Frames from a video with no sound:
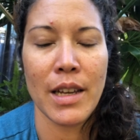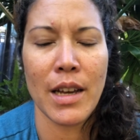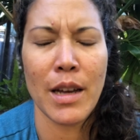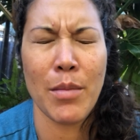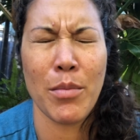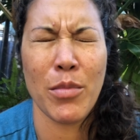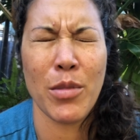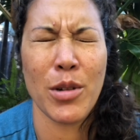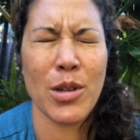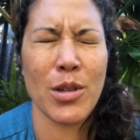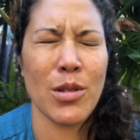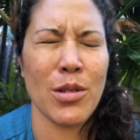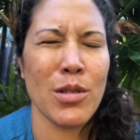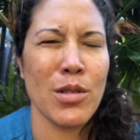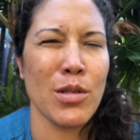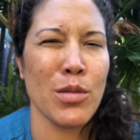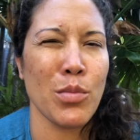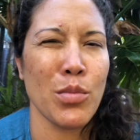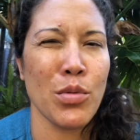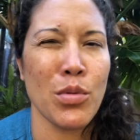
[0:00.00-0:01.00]
I'm pretty sure
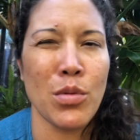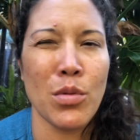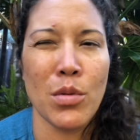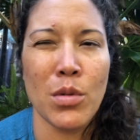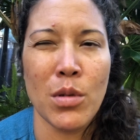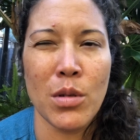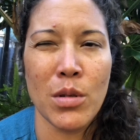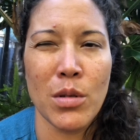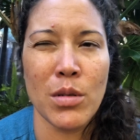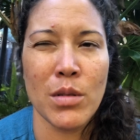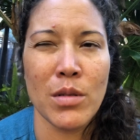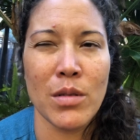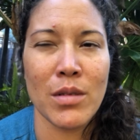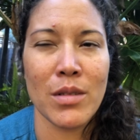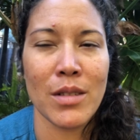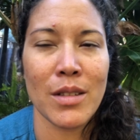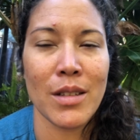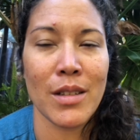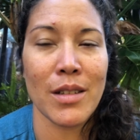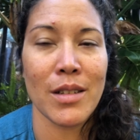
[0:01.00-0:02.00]
there's a pool,
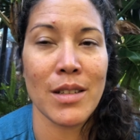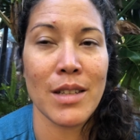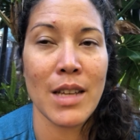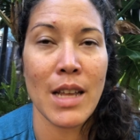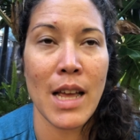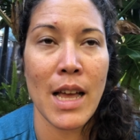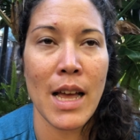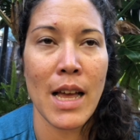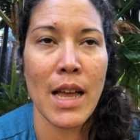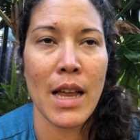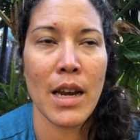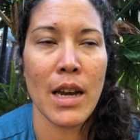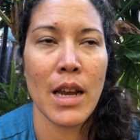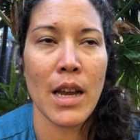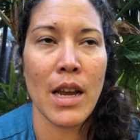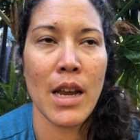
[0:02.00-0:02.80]
so there's that.